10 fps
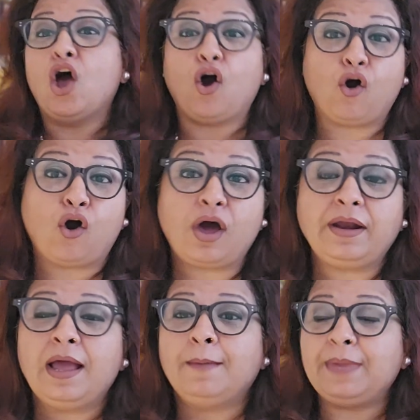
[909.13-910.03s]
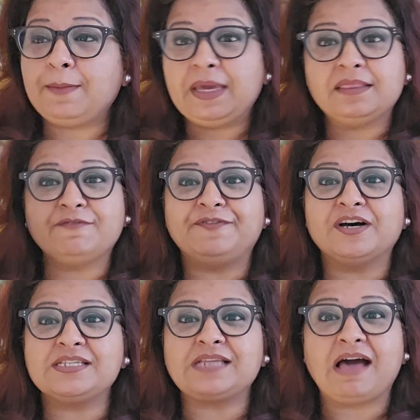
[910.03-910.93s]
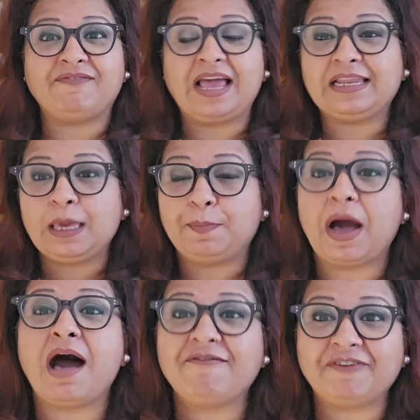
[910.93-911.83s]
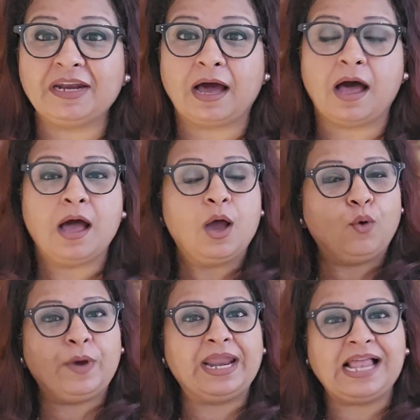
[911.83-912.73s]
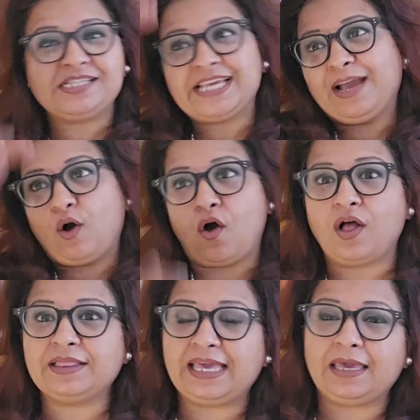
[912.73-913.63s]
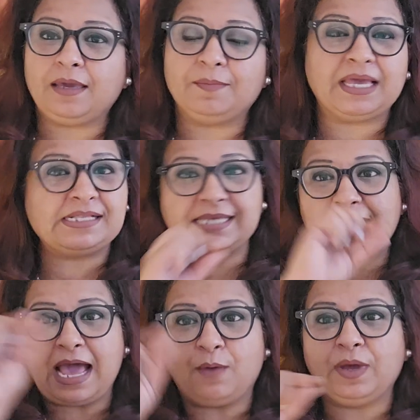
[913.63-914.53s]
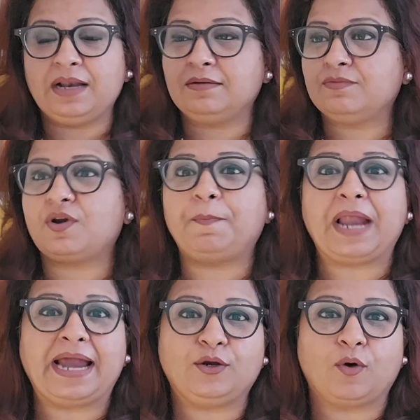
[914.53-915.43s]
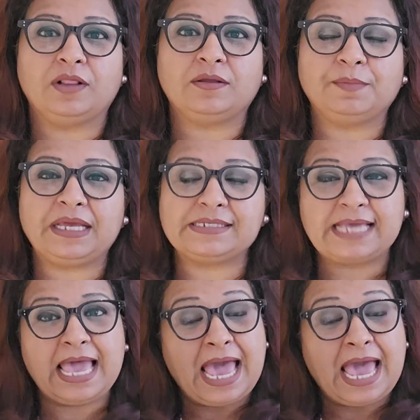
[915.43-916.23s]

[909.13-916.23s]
Or maybe in the first half, I'll keep half an hour where I'll check all the emails and I will reply to all the mails.